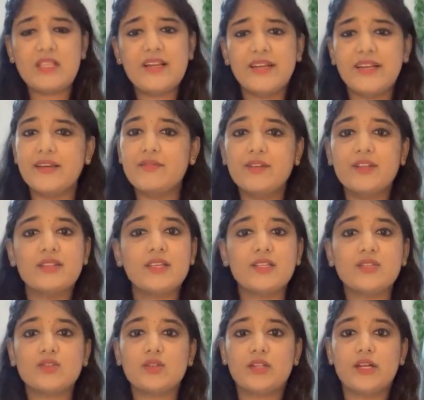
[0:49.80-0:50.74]
and
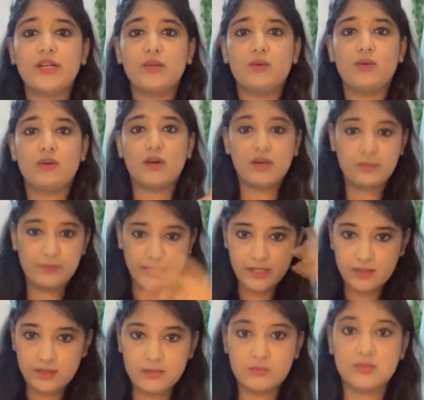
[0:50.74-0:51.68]
everything, so that you will not
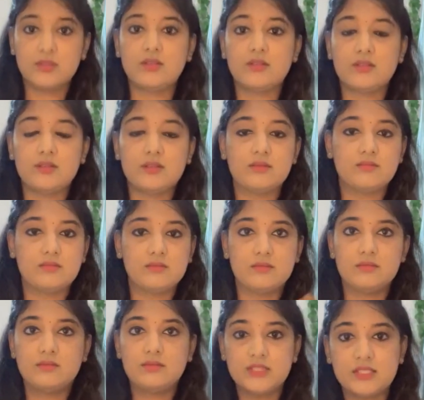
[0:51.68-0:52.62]
make that
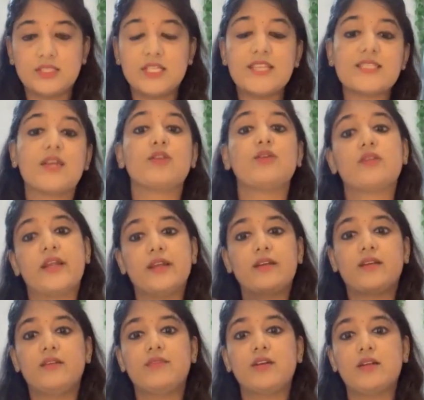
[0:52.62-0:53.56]
mistakes and you'll
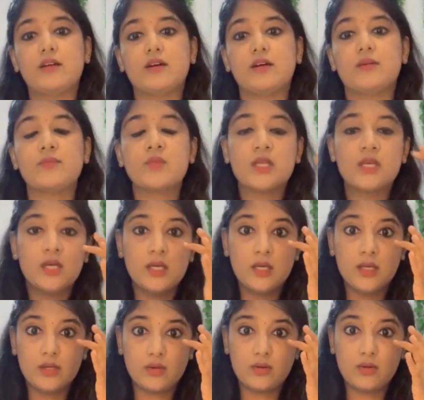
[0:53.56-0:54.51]
get even
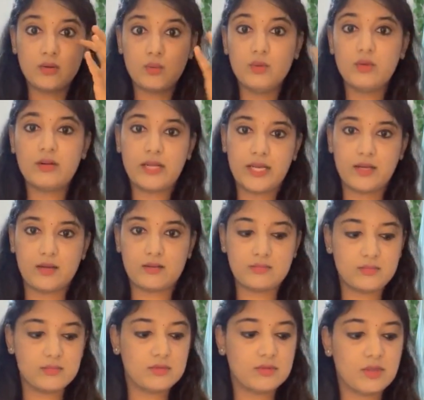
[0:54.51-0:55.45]
you know, good rank.
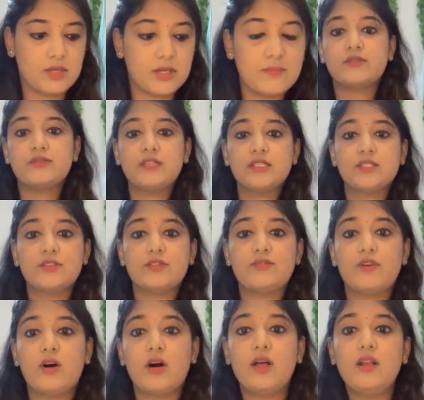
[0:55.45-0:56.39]
Okay, first
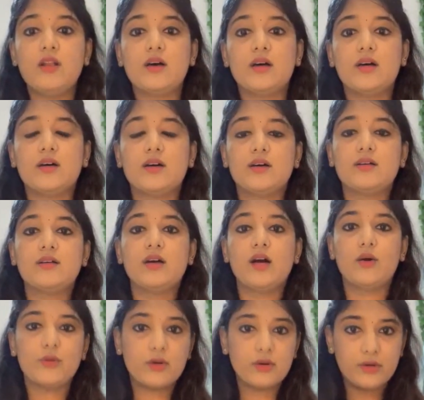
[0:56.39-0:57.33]
of all,
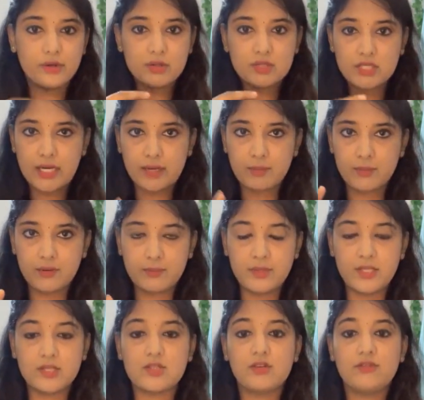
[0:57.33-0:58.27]
how you're going to start
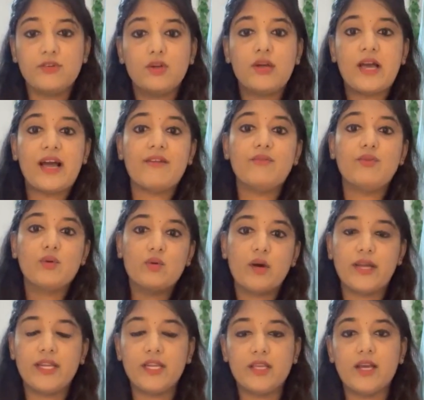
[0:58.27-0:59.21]
preparation. If you have no
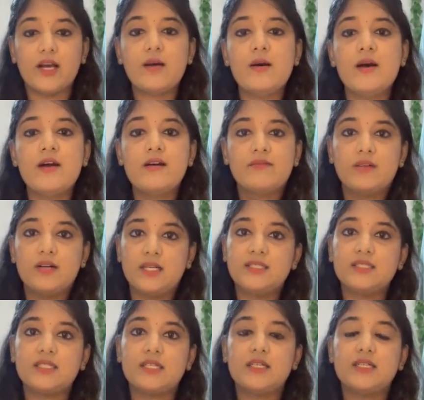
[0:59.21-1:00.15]
idea,
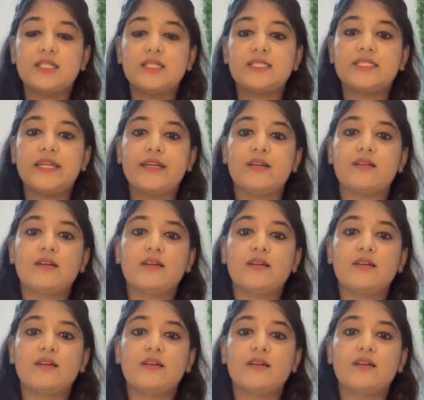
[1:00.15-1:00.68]
first set